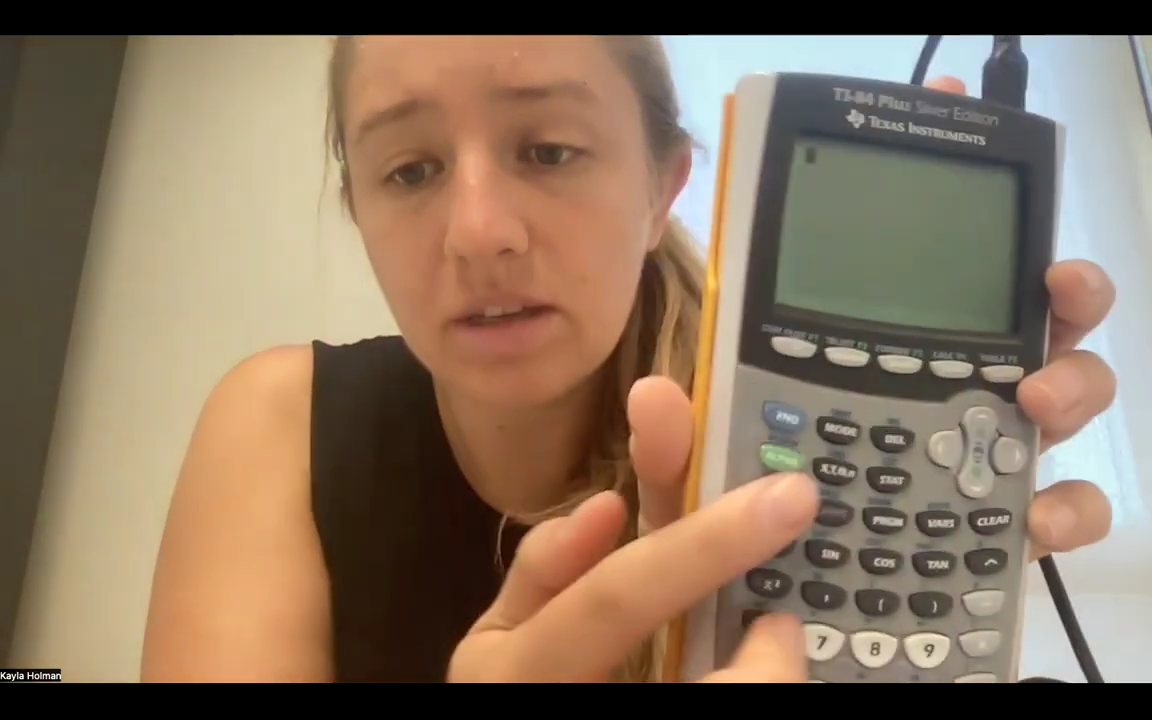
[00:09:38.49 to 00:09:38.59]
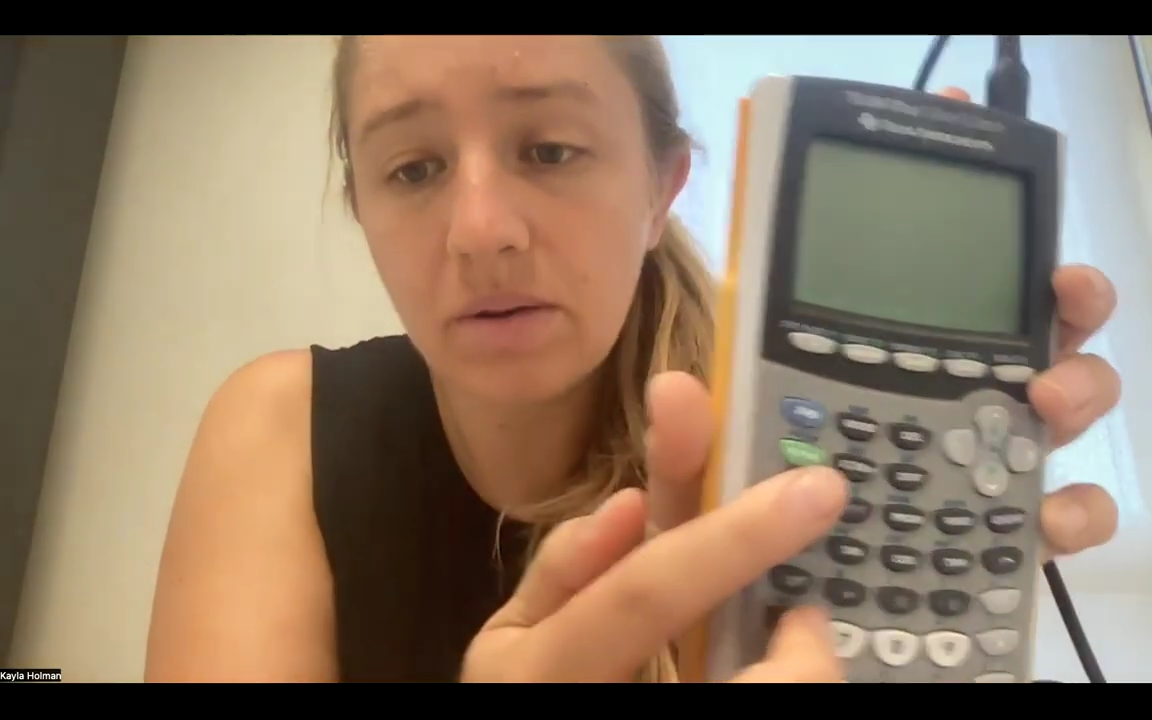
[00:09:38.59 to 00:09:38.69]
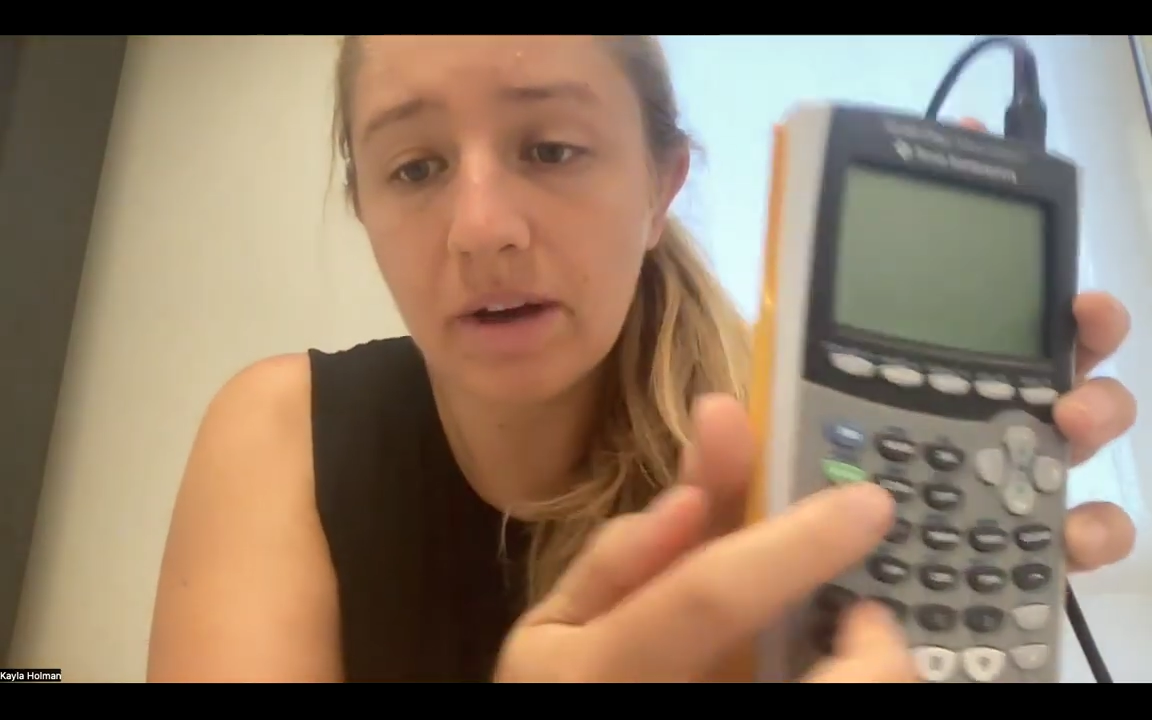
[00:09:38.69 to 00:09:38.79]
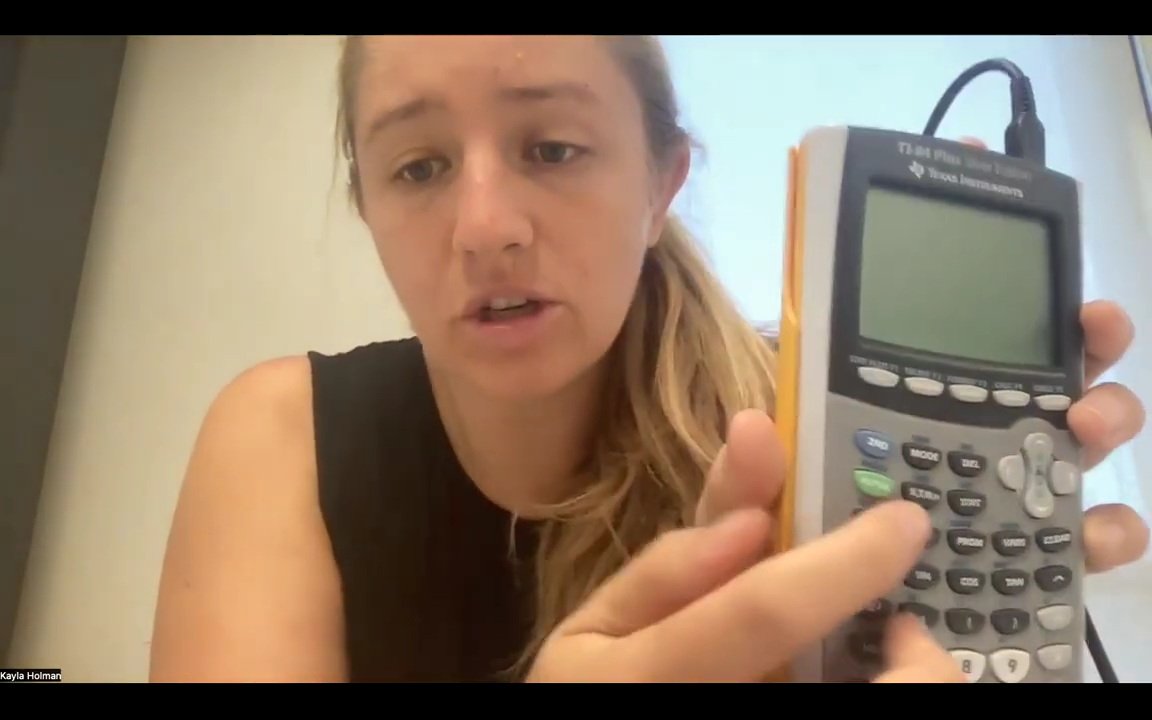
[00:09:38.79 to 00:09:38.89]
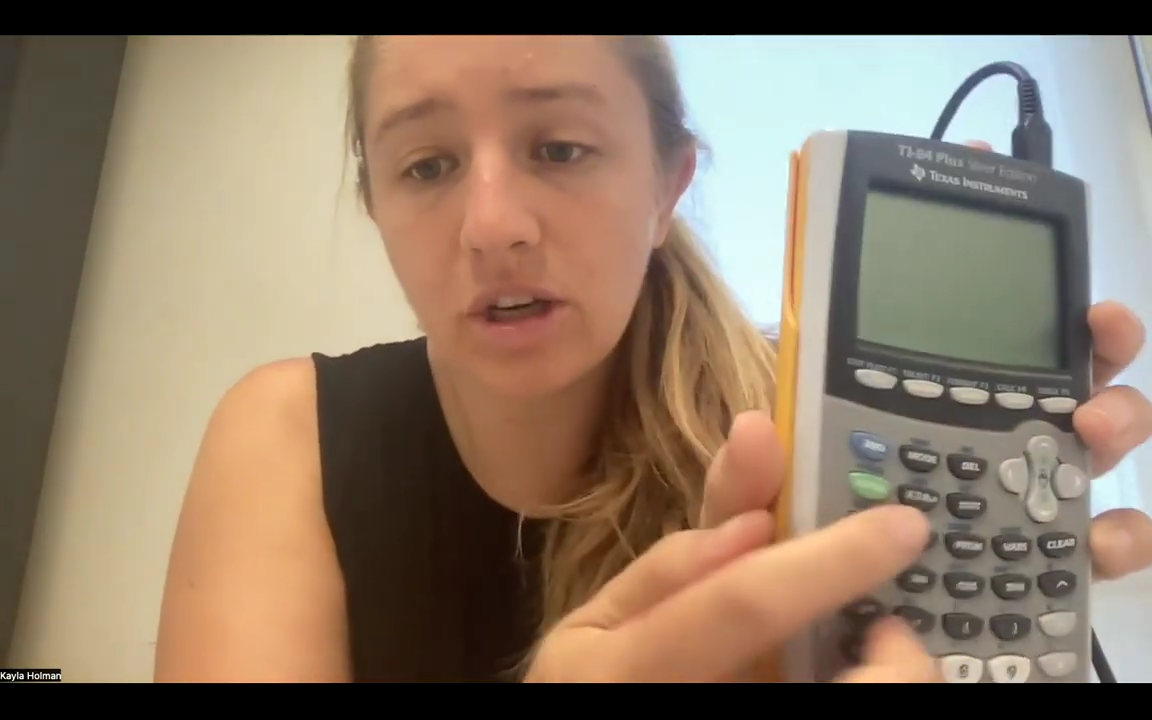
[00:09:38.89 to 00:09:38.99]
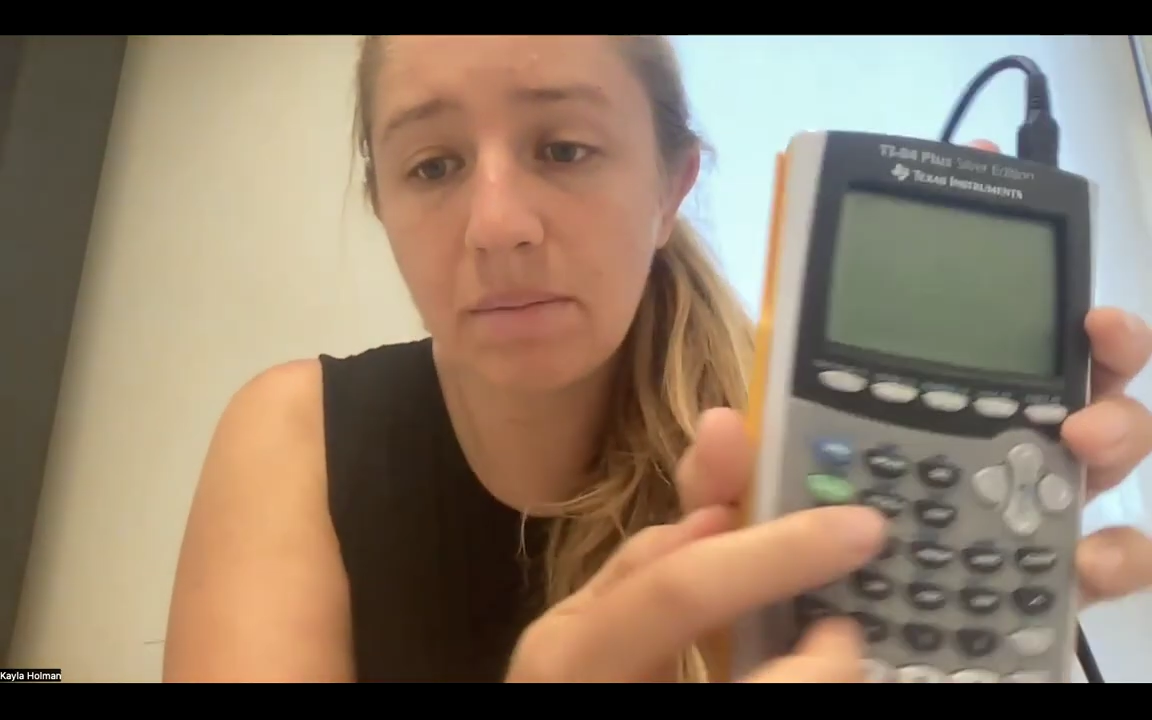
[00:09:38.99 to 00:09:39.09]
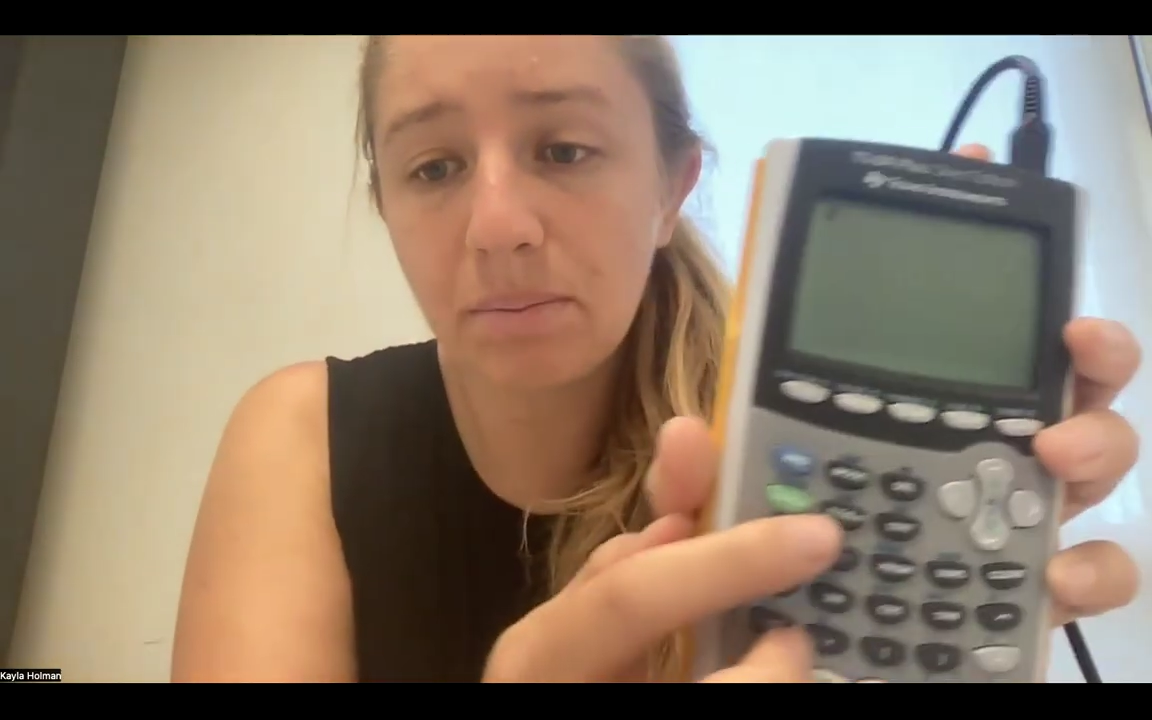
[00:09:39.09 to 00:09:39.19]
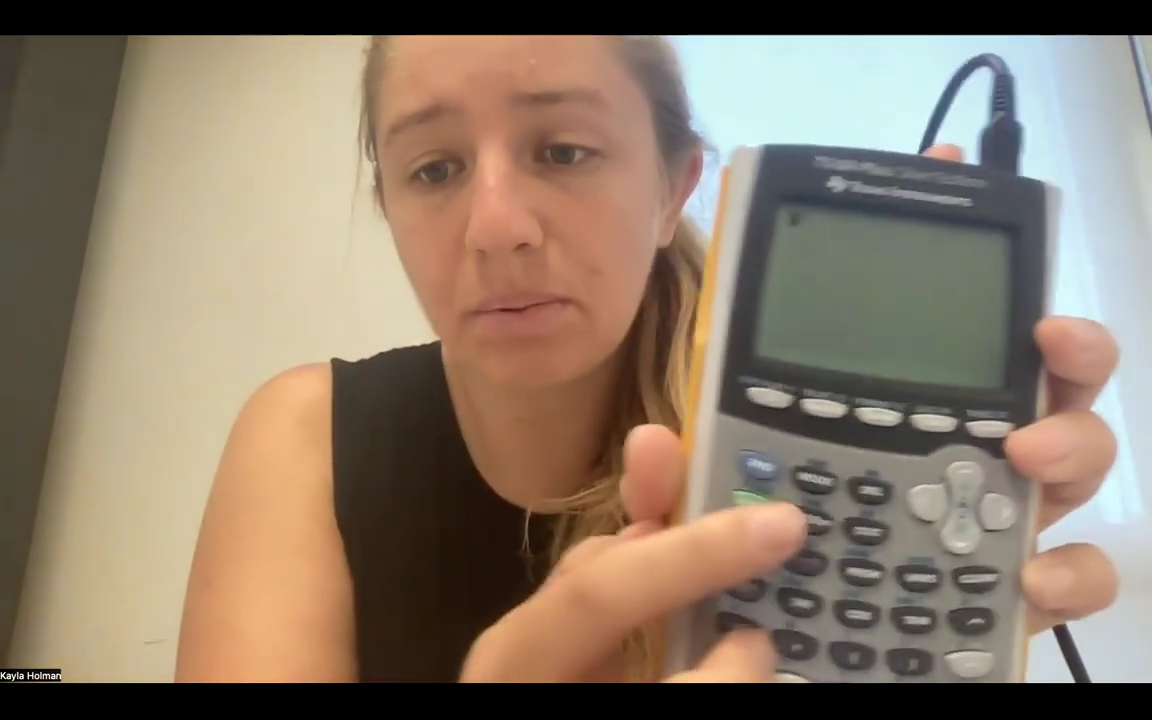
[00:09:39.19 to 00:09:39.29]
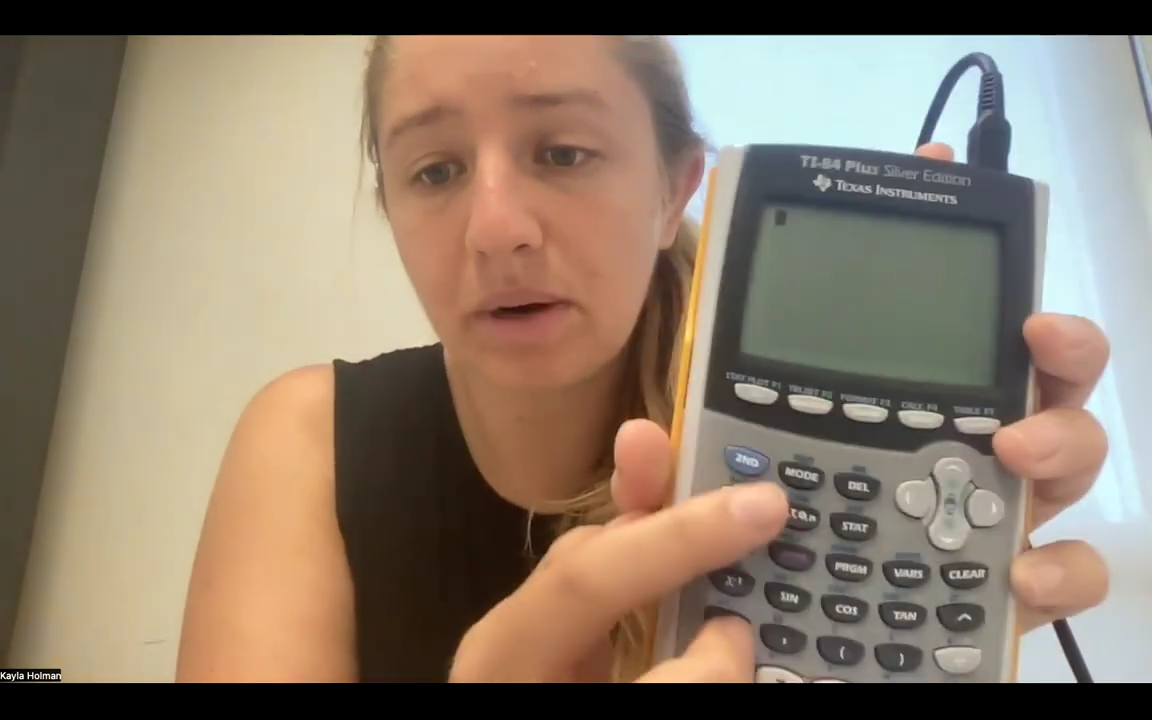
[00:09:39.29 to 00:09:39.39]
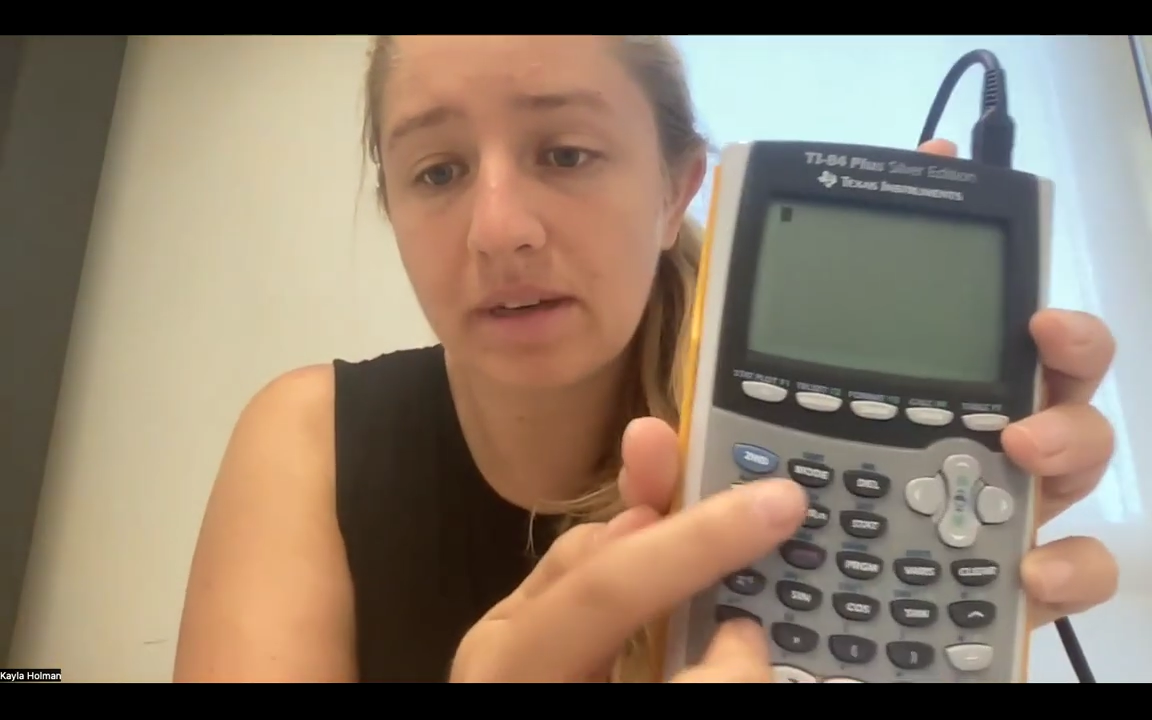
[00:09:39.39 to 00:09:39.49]
is you actually
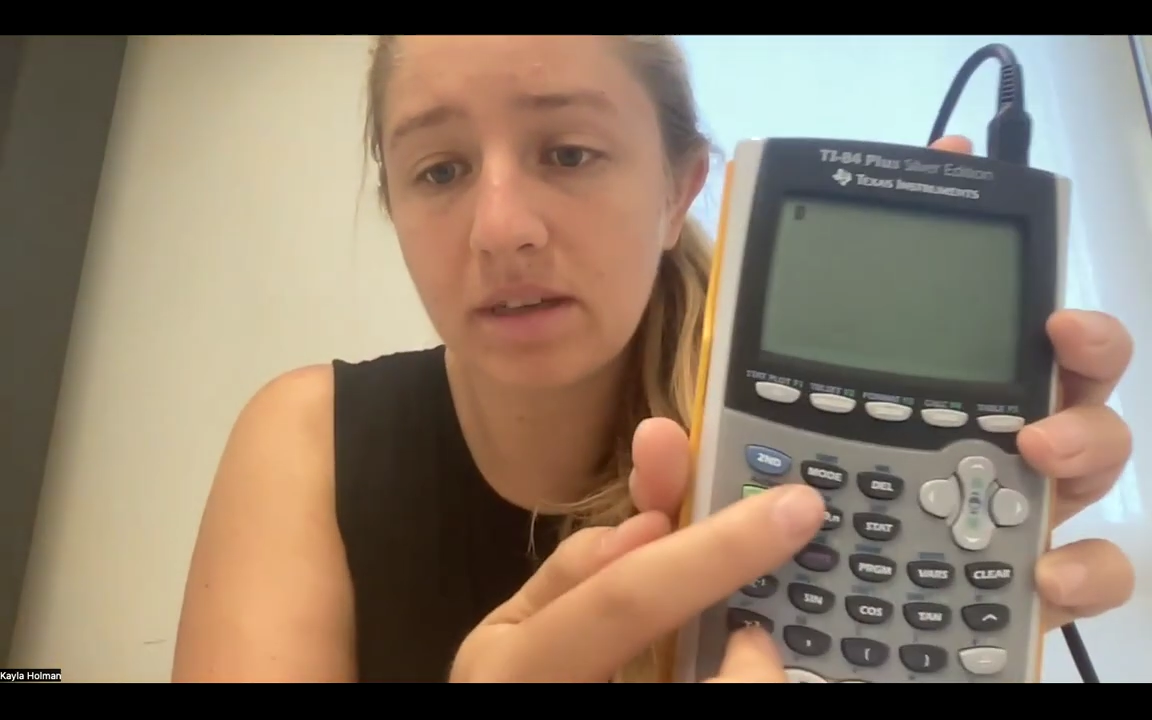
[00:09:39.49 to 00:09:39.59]
press